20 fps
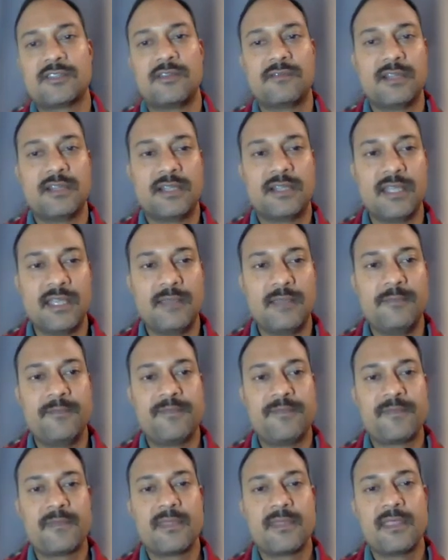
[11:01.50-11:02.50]
of the team,
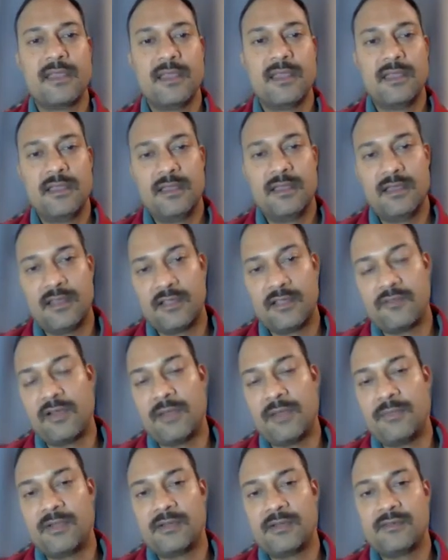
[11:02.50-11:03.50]

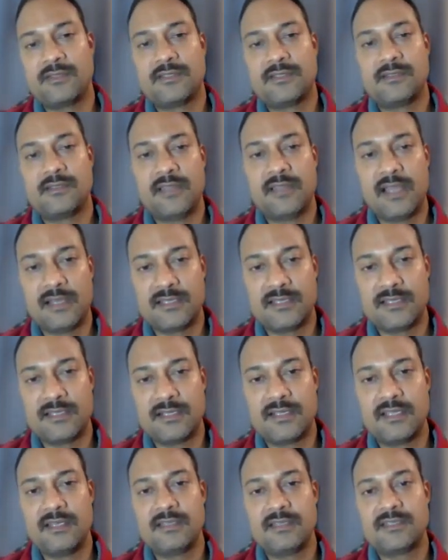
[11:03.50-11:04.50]
requirement was that
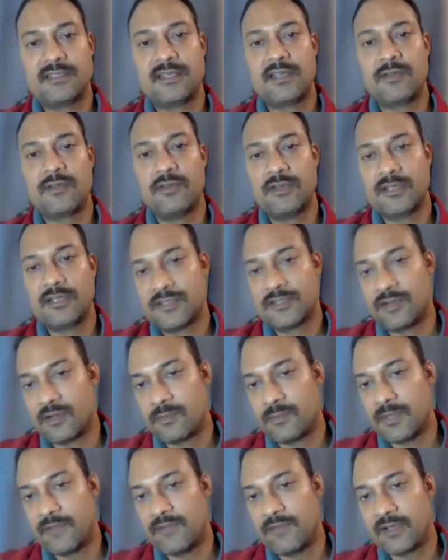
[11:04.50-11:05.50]
certain stakeholders
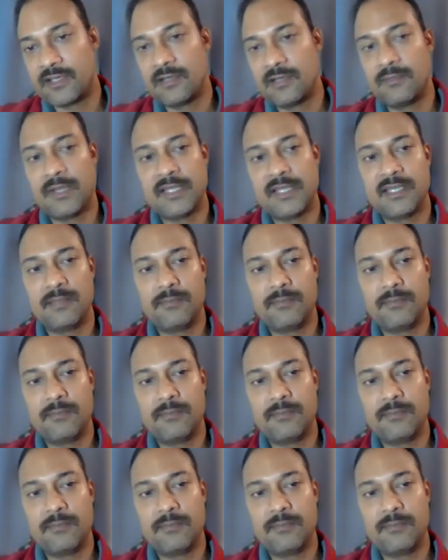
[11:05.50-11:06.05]
not be affected by the